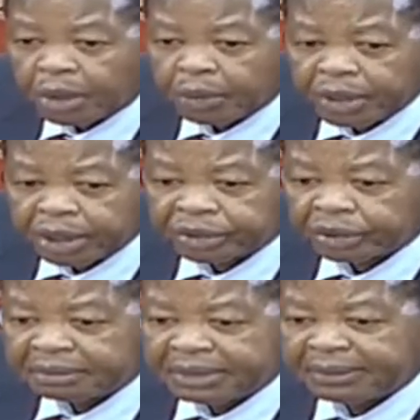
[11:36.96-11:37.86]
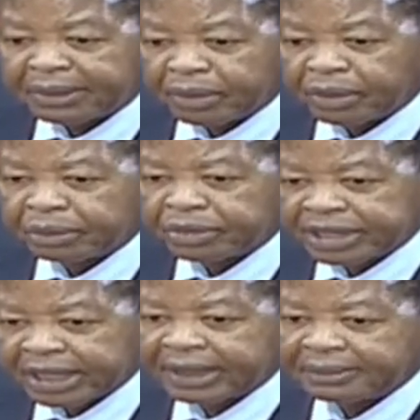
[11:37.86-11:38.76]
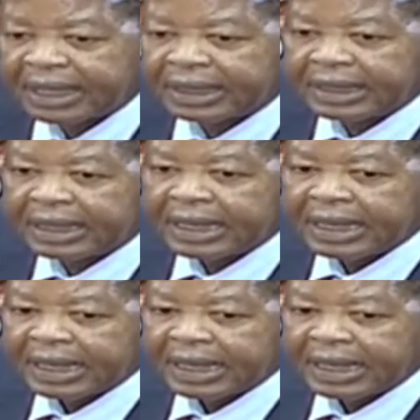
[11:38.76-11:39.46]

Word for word: we also remember Mzee Kibaki